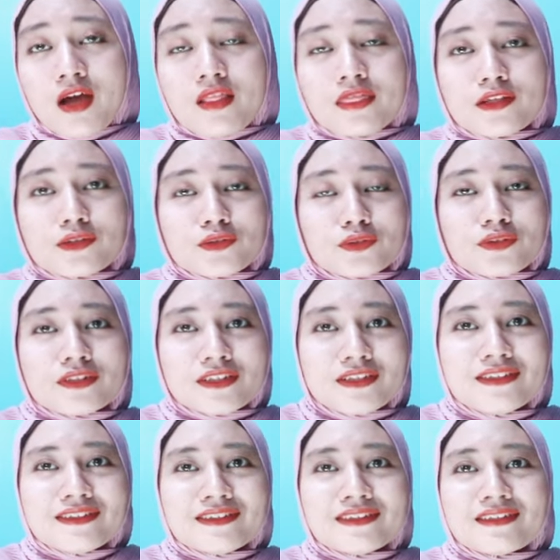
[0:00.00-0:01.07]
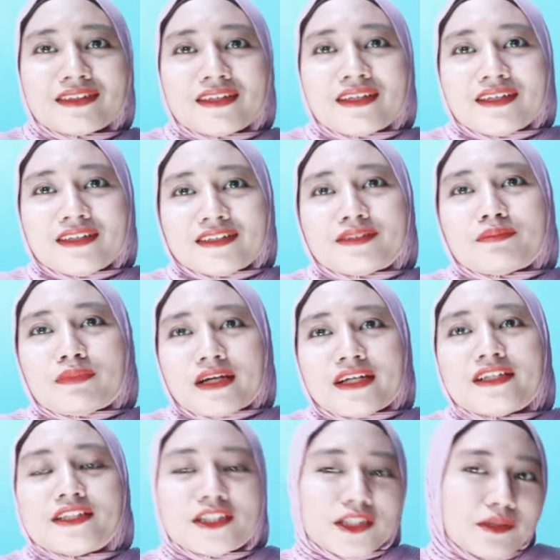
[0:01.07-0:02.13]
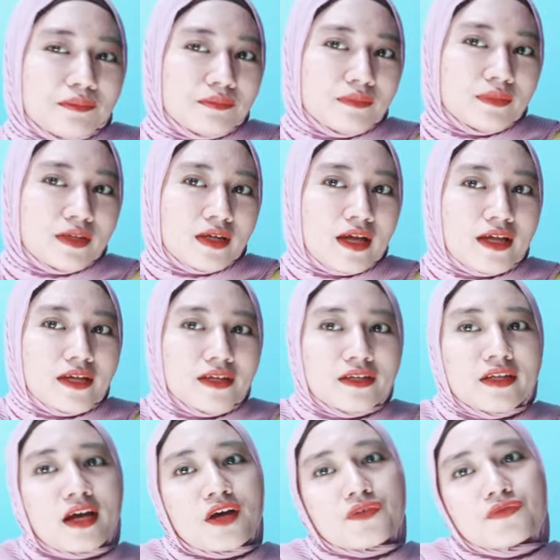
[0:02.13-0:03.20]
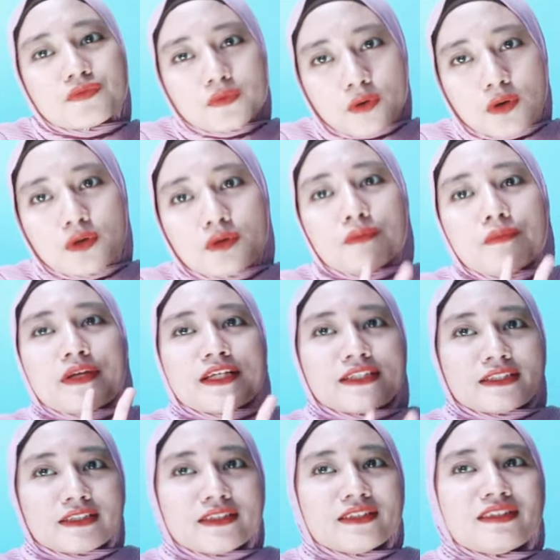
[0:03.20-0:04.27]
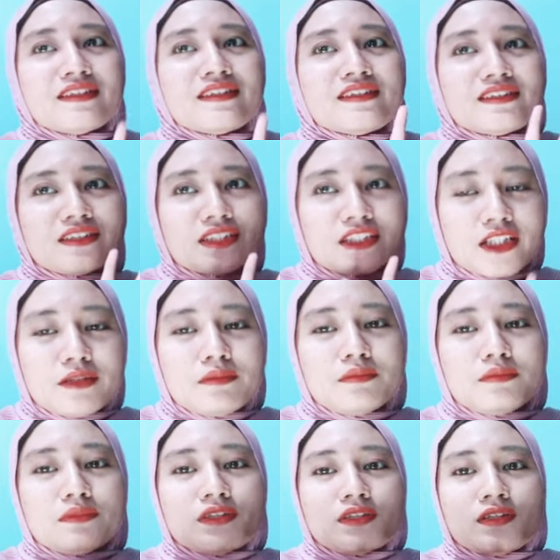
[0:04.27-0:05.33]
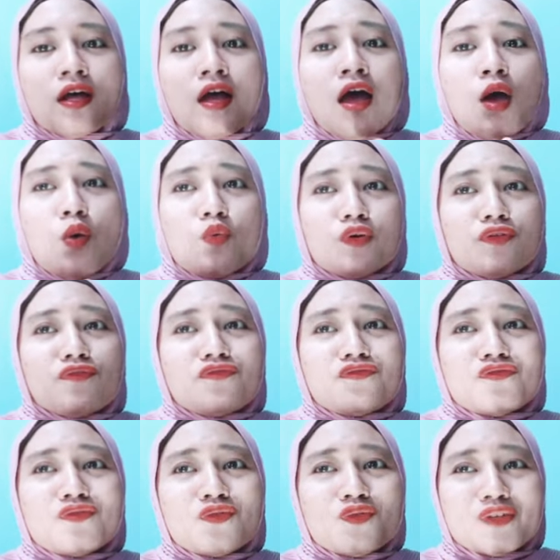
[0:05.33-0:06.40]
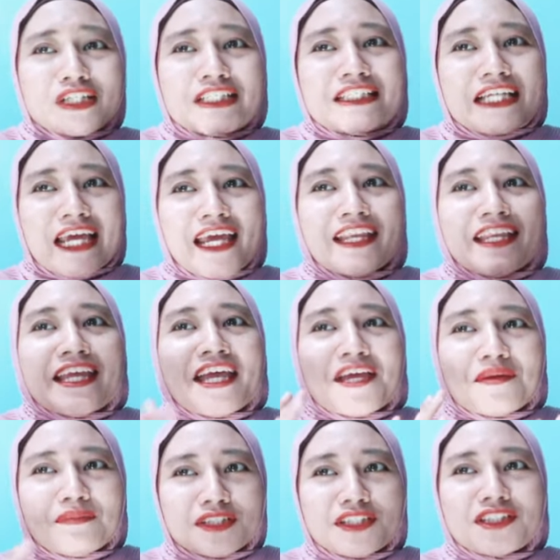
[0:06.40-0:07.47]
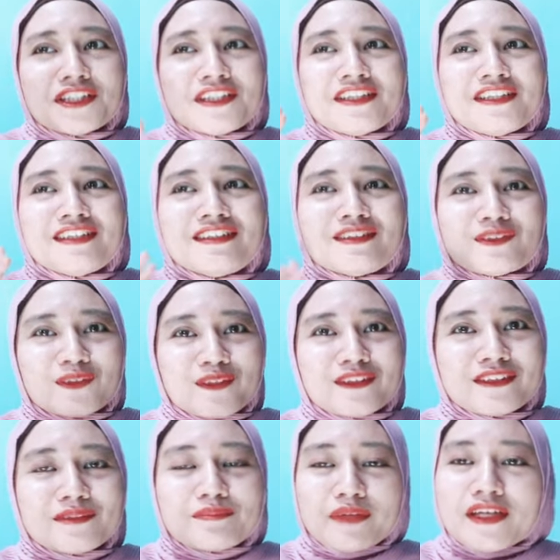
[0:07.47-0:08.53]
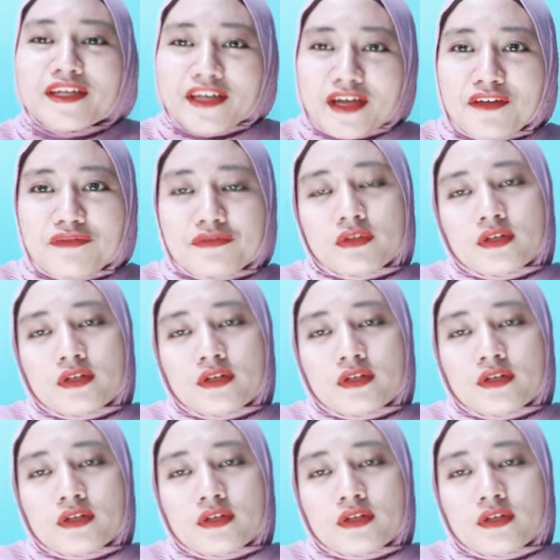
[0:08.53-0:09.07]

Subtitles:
The sources is by shape, and there are four basic shapes with which an emission source may have.